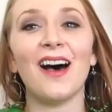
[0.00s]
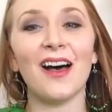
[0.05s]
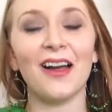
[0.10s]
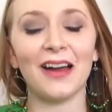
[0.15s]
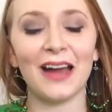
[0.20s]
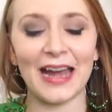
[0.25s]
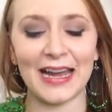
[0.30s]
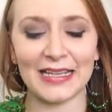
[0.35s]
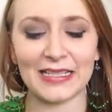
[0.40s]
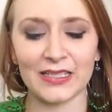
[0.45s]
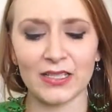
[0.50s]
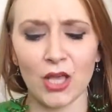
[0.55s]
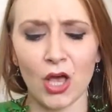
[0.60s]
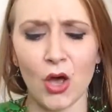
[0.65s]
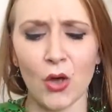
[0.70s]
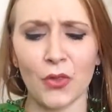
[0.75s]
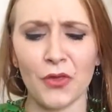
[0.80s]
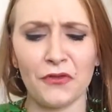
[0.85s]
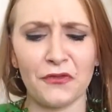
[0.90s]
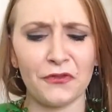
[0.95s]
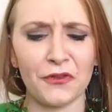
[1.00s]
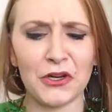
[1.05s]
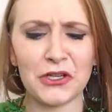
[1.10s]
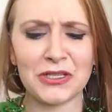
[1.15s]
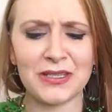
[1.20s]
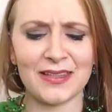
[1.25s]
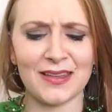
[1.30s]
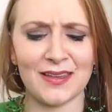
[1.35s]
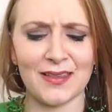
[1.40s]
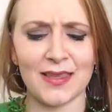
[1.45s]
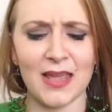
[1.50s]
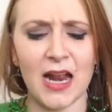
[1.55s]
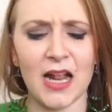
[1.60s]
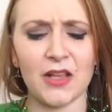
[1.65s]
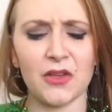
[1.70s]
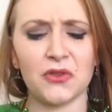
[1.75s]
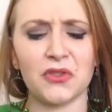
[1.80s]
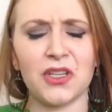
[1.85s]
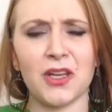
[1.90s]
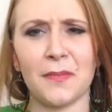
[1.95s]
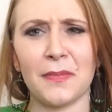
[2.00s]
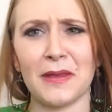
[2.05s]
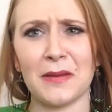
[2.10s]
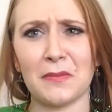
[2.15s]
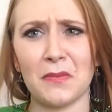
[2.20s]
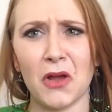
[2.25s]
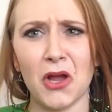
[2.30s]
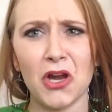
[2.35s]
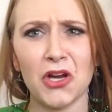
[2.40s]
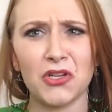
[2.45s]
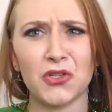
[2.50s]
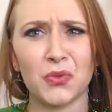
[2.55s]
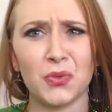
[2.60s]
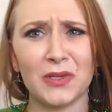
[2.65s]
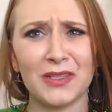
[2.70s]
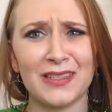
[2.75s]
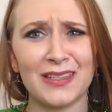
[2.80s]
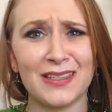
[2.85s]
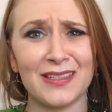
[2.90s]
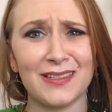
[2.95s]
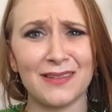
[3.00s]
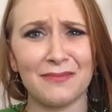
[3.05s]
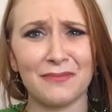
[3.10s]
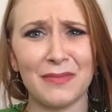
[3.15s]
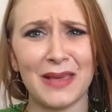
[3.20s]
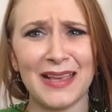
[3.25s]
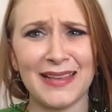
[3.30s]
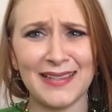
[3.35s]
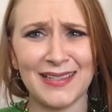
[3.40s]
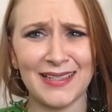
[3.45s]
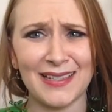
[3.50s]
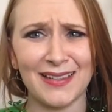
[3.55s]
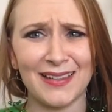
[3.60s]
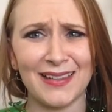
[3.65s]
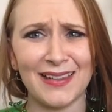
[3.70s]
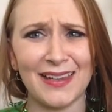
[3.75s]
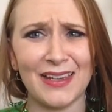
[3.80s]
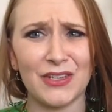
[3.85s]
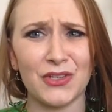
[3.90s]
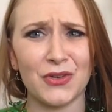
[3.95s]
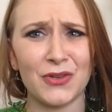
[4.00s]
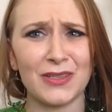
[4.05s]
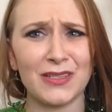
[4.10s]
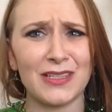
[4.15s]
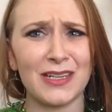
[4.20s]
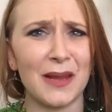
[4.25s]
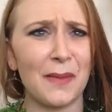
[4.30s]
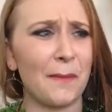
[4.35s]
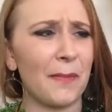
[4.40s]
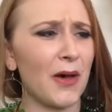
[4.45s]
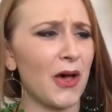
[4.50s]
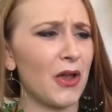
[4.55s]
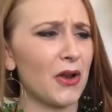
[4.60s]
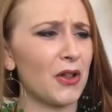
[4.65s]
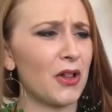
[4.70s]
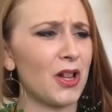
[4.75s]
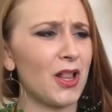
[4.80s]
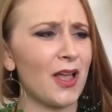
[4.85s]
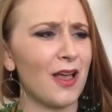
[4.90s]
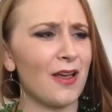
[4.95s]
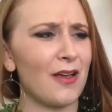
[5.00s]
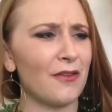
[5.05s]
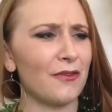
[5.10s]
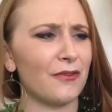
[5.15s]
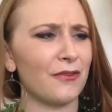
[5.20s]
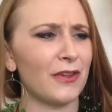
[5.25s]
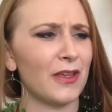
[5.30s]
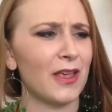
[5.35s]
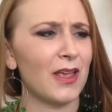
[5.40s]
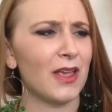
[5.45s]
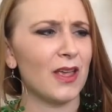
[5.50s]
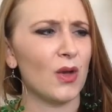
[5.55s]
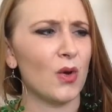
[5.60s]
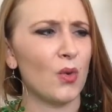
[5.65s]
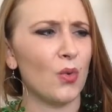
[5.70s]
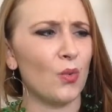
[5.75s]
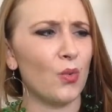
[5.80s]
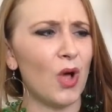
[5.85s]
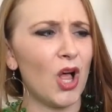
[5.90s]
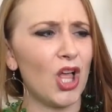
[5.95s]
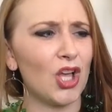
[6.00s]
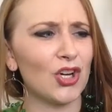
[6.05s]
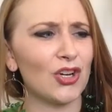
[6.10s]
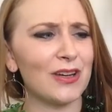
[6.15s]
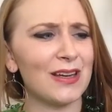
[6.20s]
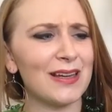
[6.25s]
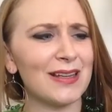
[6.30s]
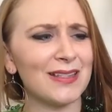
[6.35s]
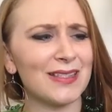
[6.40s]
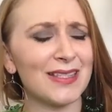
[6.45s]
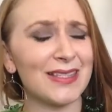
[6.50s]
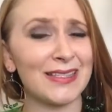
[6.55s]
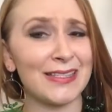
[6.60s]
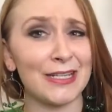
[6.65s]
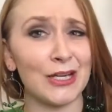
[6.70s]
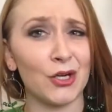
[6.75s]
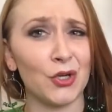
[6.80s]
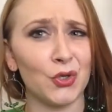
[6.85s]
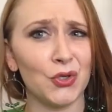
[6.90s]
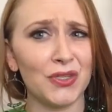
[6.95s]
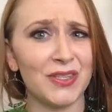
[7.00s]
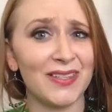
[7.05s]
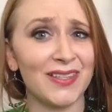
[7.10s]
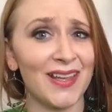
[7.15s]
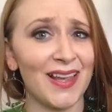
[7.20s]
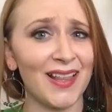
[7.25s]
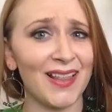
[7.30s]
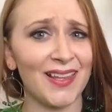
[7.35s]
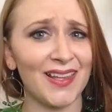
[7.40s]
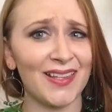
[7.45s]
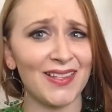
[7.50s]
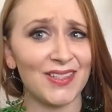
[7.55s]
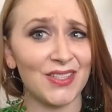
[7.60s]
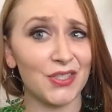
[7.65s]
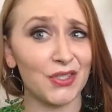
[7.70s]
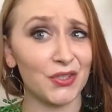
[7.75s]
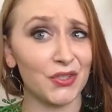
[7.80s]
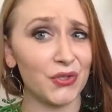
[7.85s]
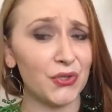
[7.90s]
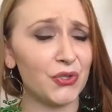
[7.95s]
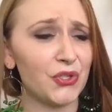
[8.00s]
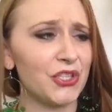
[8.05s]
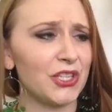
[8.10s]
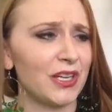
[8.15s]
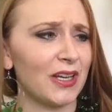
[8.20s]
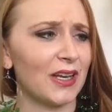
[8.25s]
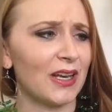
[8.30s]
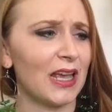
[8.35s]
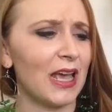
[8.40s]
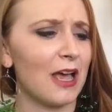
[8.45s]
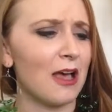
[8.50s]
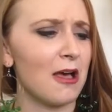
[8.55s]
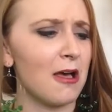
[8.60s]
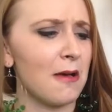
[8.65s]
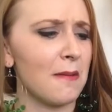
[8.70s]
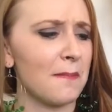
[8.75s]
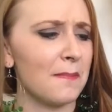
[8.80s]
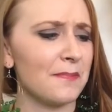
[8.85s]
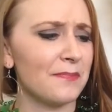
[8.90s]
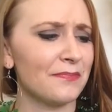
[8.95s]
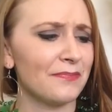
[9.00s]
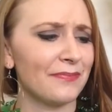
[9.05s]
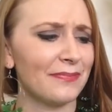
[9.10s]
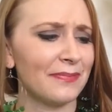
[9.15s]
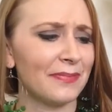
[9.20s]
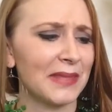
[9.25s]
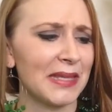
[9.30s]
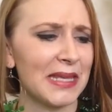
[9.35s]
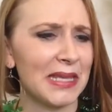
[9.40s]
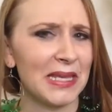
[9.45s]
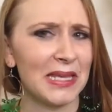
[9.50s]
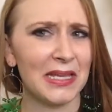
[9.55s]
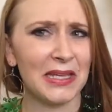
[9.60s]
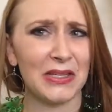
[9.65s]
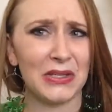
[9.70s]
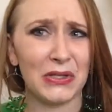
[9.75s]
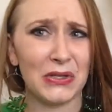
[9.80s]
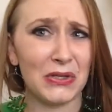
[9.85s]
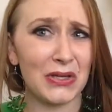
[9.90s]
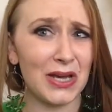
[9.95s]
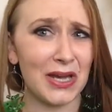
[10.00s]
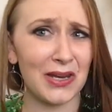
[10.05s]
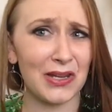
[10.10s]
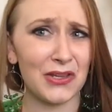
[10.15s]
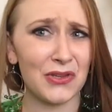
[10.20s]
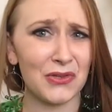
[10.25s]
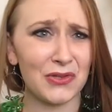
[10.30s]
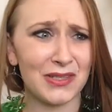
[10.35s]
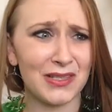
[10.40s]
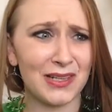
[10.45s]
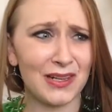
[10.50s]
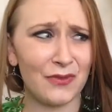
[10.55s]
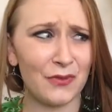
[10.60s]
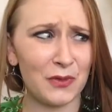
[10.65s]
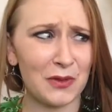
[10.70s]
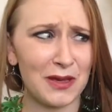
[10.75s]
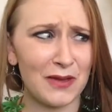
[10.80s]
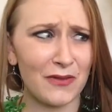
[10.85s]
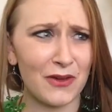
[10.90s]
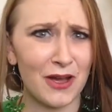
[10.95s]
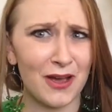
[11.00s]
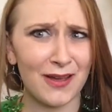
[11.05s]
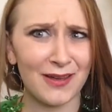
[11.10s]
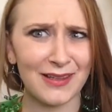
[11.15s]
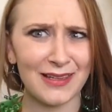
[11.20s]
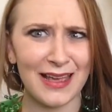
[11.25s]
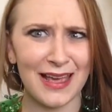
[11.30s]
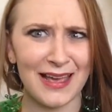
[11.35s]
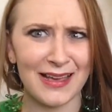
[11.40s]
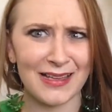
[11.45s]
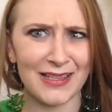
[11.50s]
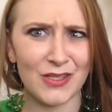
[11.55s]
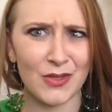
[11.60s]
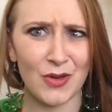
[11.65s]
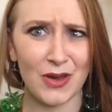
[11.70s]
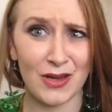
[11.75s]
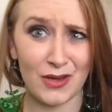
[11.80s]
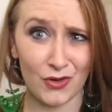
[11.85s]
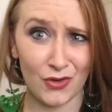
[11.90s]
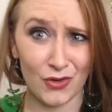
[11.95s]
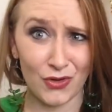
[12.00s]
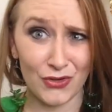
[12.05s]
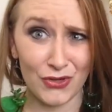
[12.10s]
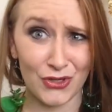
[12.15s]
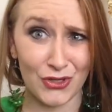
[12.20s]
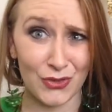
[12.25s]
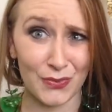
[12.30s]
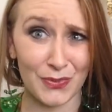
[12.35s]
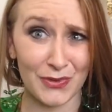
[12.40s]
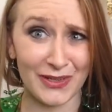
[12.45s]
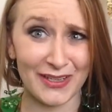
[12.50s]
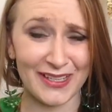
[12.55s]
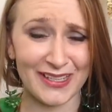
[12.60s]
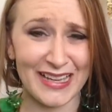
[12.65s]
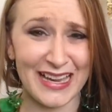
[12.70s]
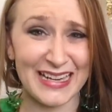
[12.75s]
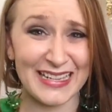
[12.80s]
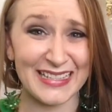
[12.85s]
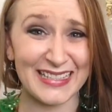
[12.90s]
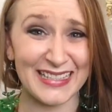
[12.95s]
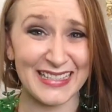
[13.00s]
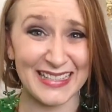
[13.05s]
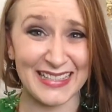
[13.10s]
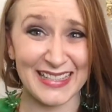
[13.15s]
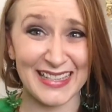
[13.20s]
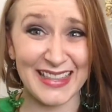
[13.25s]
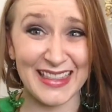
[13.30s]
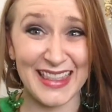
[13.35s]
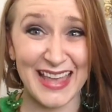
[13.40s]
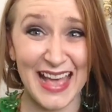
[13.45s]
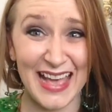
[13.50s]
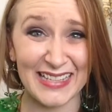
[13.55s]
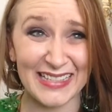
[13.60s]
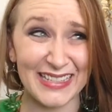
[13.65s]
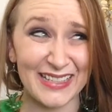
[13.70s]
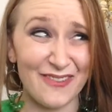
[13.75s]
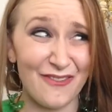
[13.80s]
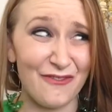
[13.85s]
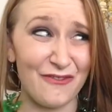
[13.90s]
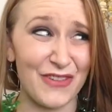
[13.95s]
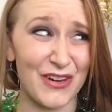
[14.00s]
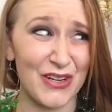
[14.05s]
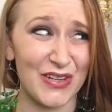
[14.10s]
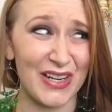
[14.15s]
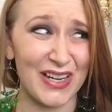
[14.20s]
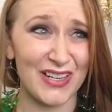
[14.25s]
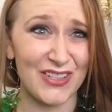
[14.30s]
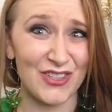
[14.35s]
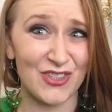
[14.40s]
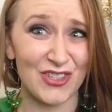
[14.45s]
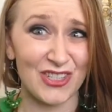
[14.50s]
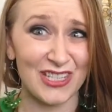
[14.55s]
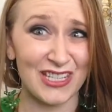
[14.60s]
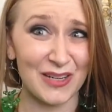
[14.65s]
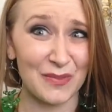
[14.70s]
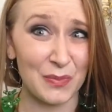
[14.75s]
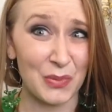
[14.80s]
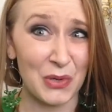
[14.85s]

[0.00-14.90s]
All right, so the first thing that I used up in March was this amazingly interesting bottle of Walgreens sterile saline solution. You got to use it if you have contacts, so I know you're super excited to see that very interesting